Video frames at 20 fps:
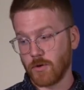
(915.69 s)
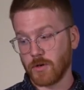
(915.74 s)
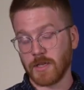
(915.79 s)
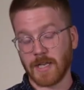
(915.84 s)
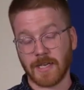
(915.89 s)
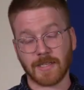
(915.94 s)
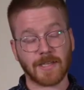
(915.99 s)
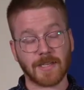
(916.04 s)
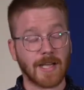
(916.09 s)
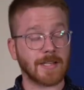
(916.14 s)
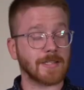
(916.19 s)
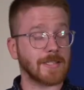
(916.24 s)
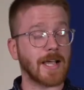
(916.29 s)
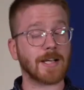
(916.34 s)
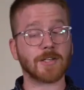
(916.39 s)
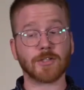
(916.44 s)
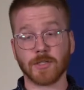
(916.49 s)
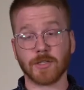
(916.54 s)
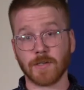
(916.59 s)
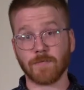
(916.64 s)
Like that's
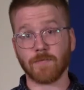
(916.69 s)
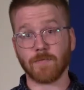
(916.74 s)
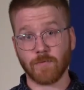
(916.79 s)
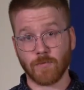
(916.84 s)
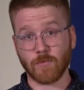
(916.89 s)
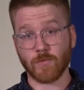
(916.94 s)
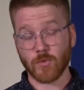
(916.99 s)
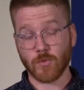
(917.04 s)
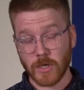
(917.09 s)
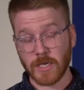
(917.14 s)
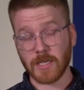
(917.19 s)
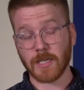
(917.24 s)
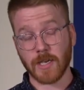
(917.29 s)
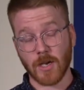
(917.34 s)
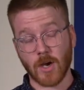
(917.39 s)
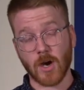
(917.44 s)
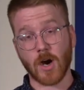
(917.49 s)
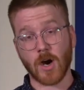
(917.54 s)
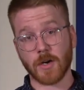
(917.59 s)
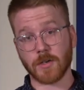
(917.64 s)
actually really
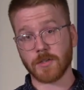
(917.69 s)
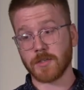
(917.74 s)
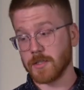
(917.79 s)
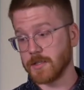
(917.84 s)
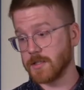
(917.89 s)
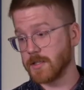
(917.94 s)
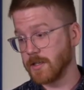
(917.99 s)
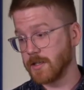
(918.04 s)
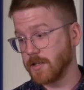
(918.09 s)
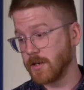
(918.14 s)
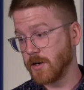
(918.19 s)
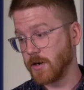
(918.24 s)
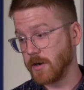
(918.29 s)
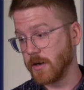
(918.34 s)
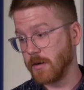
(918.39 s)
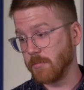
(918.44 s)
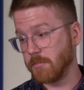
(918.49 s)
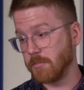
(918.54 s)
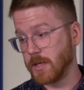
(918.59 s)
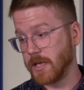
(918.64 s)
hard to sit there
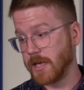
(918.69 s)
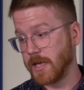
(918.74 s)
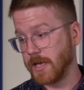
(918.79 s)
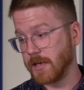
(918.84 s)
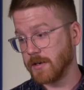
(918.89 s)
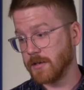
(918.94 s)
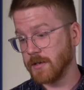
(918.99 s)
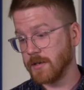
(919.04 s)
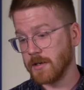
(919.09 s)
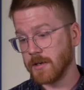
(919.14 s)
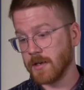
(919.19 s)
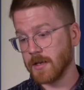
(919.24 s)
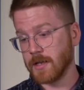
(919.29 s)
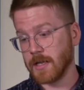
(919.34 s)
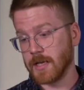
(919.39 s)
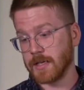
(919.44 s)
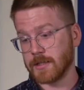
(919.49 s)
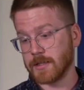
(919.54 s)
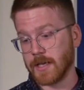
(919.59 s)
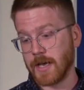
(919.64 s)
and play it
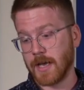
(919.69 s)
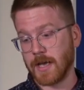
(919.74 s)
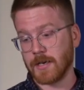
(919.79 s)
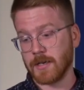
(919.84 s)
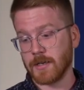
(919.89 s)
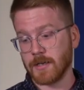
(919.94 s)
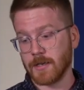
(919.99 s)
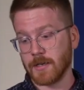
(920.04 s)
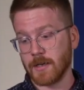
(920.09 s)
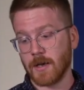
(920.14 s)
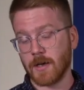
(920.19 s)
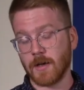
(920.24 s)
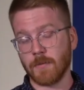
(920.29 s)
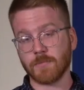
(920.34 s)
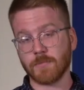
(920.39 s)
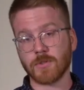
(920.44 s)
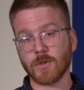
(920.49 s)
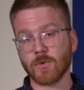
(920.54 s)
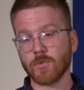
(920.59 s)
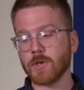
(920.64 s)
like that.
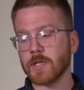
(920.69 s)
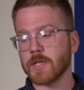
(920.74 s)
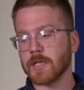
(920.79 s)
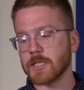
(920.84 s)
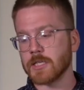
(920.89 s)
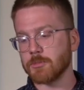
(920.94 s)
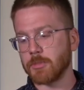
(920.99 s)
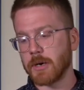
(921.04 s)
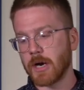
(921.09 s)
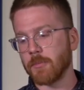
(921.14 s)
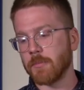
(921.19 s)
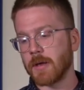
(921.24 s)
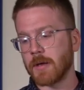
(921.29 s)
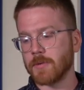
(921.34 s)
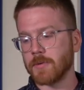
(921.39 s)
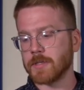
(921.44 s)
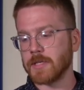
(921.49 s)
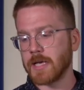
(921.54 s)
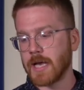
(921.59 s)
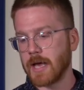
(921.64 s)
So really experiment
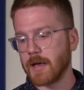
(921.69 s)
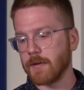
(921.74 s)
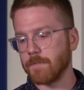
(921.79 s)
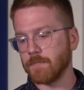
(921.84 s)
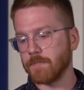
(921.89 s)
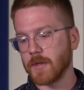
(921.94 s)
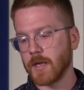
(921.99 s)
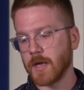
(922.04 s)
with that.